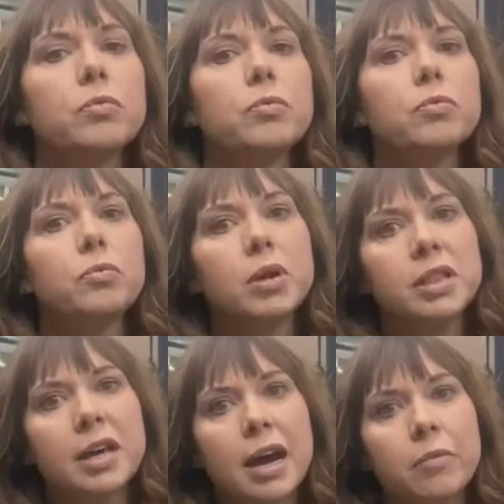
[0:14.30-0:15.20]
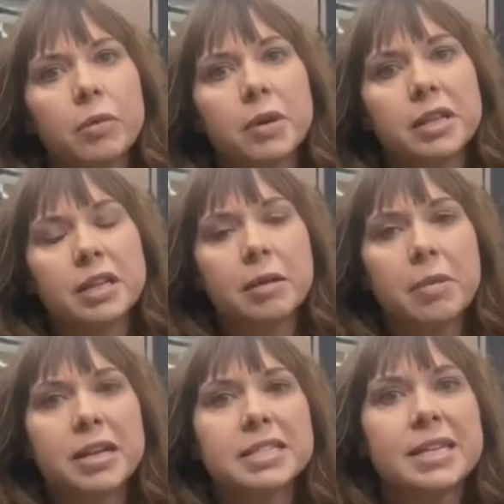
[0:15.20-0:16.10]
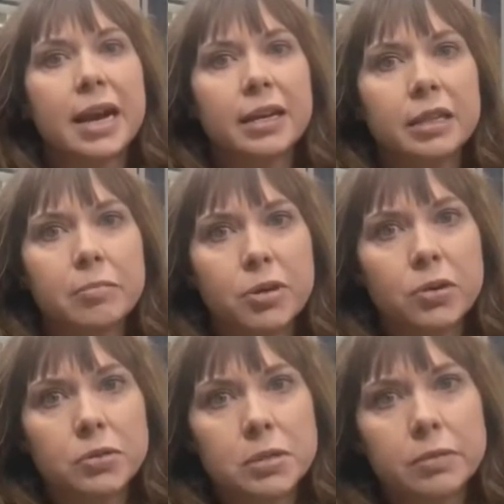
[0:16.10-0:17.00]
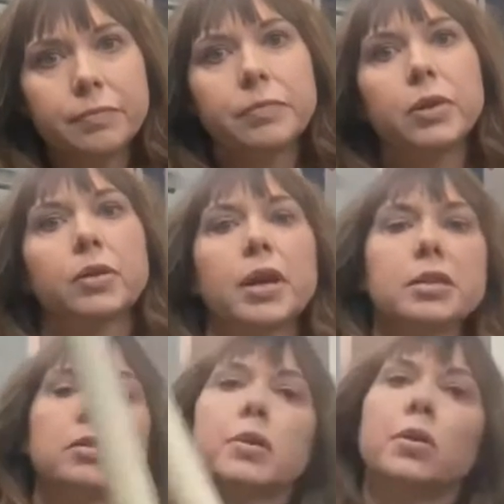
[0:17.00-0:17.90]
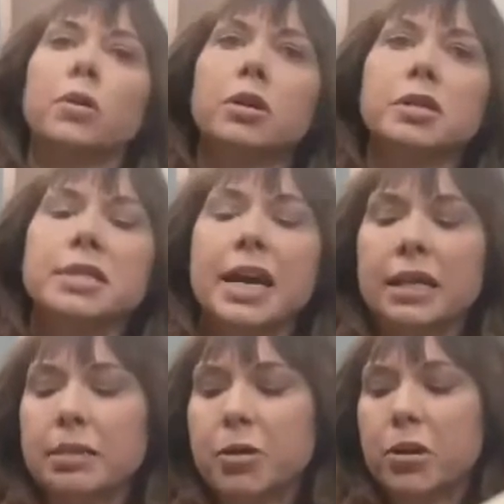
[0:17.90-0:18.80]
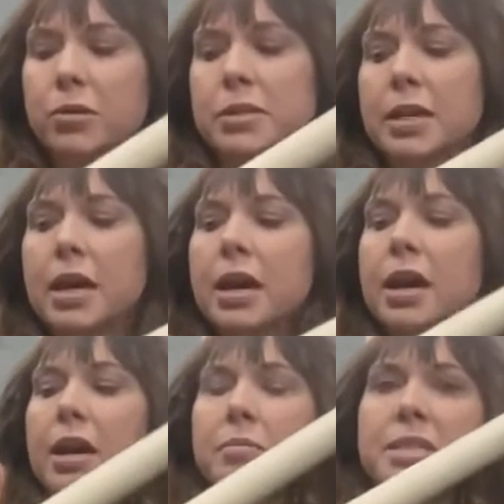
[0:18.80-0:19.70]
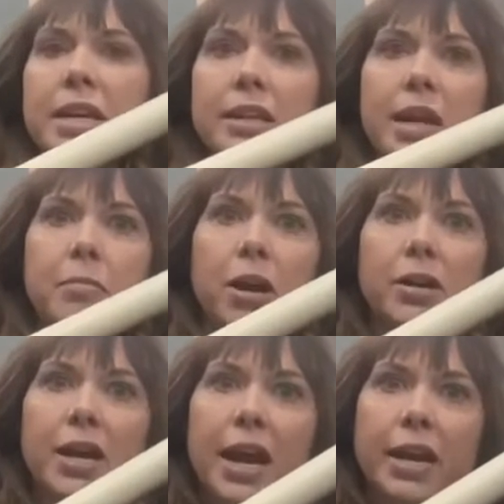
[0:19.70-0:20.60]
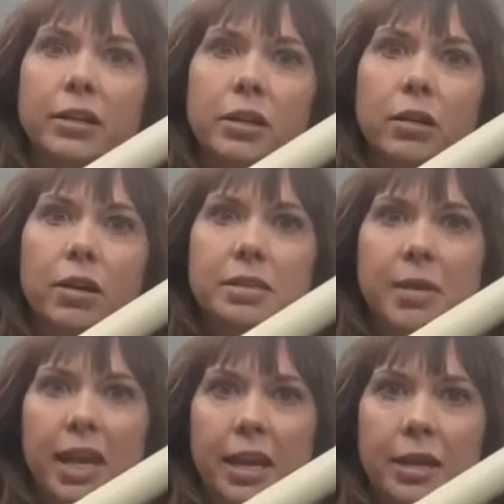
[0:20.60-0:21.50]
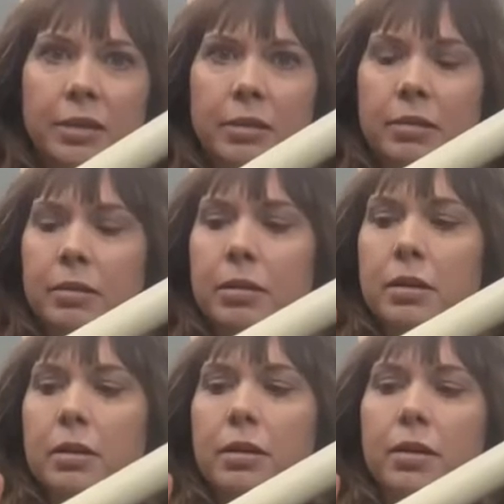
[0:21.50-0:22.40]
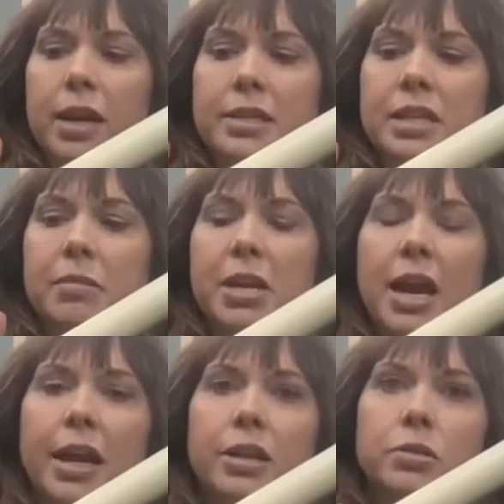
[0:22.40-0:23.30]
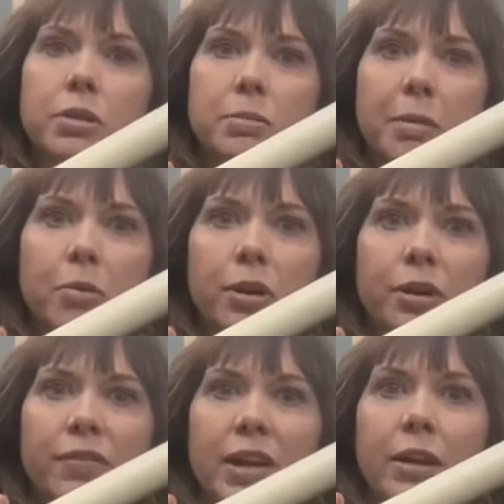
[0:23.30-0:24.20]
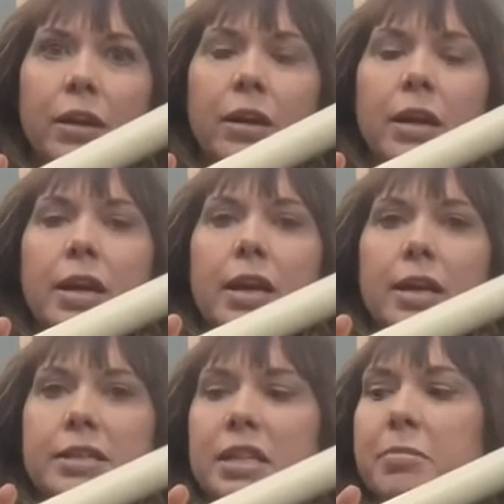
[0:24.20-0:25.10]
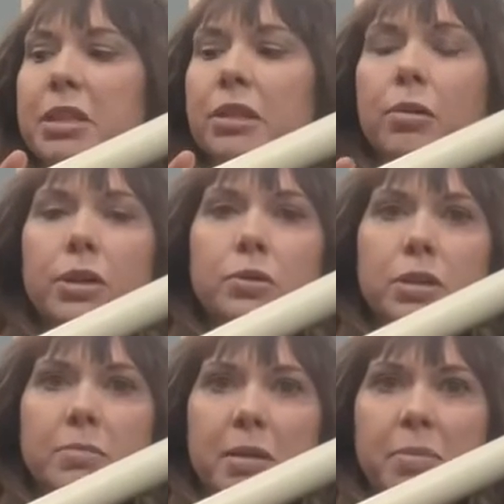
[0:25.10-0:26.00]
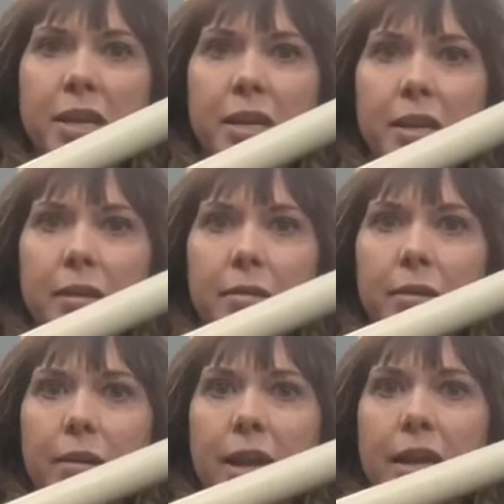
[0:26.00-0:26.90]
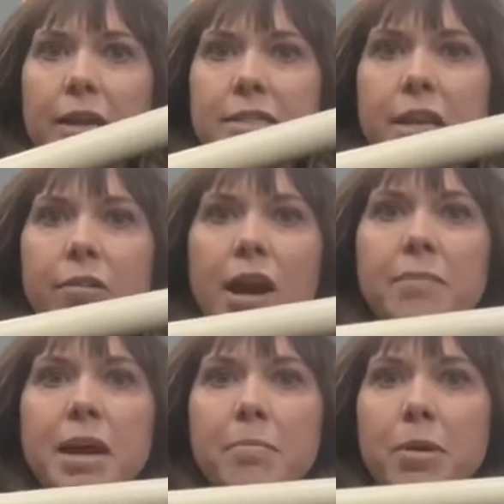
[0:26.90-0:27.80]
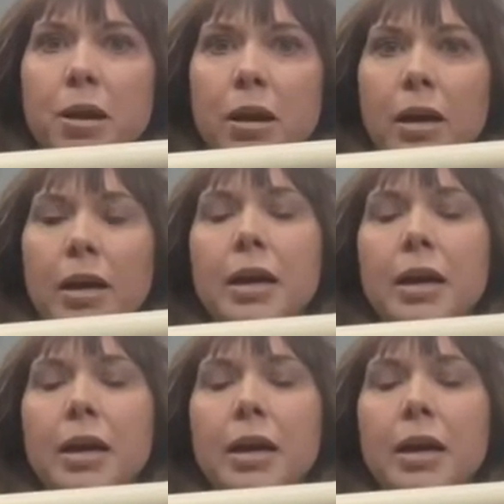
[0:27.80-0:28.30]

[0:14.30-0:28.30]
with that, we want to think about stacking the bones. Okay, so in order to stack the bones, I'm setting that bar diagonal across my hand. Okay, it's going to be higher towards my pointer finger and it's going to be lower towards my pinky. Okay, and as I grab that bar,